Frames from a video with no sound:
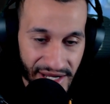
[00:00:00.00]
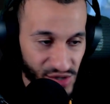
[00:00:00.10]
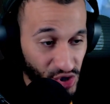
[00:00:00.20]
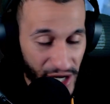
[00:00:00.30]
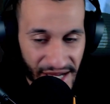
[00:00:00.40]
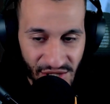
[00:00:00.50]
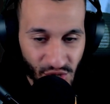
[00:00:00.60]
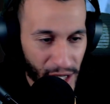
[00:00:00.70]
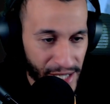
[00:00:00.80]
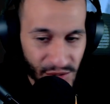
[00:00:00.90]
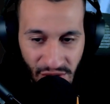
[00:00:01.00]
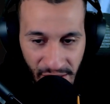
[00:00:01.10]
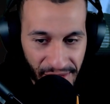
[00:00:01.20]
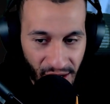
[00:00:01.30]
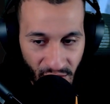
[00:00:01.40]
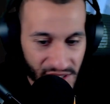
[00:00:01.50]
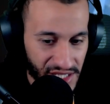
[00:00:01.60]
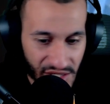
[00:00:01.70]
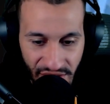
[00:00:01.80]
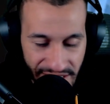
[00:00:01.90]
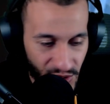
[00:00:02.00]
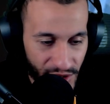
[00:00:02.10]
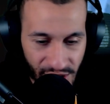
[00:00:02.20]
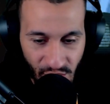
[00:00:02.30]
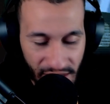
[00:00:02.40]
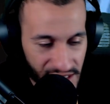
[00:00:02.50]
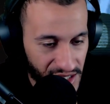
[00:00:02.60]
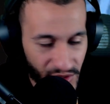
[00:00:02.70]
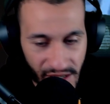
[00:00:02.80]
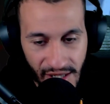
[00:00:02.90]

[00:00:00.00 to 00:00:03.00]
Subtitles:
You try to do something once, still doesn't work, twice doesn't work.